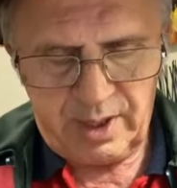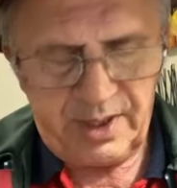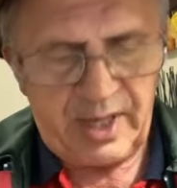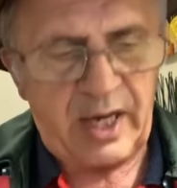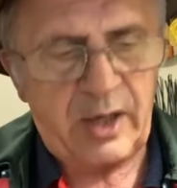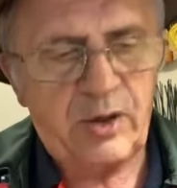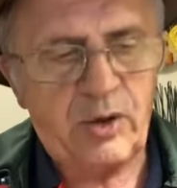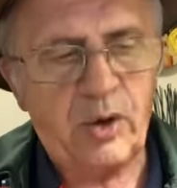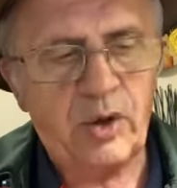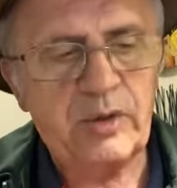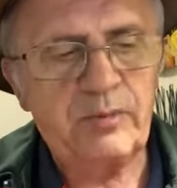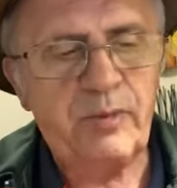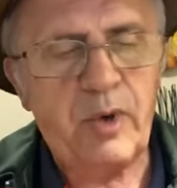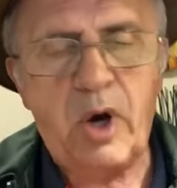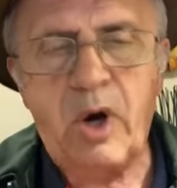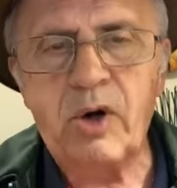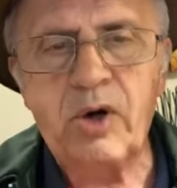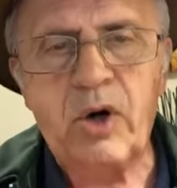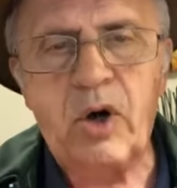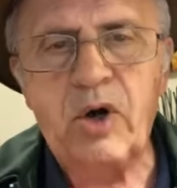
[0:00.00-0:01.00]
They're called
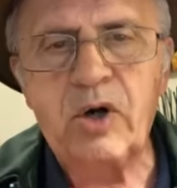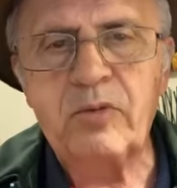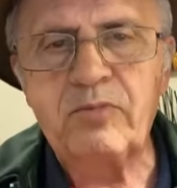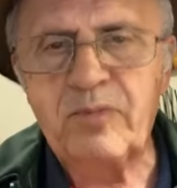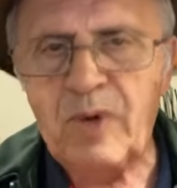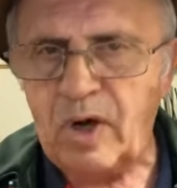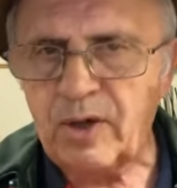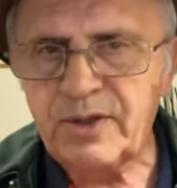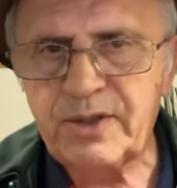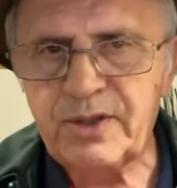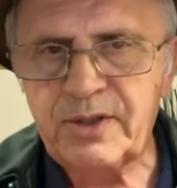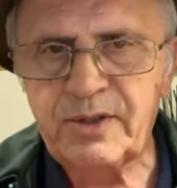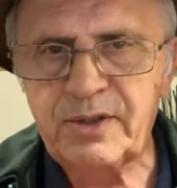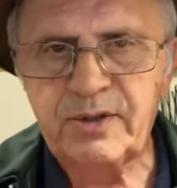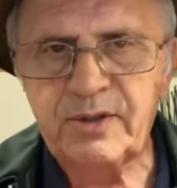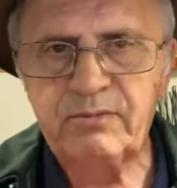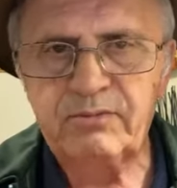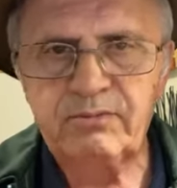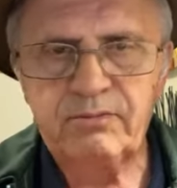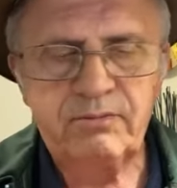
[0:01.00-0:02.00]
Bogong
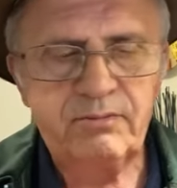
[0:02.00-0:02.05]
moths.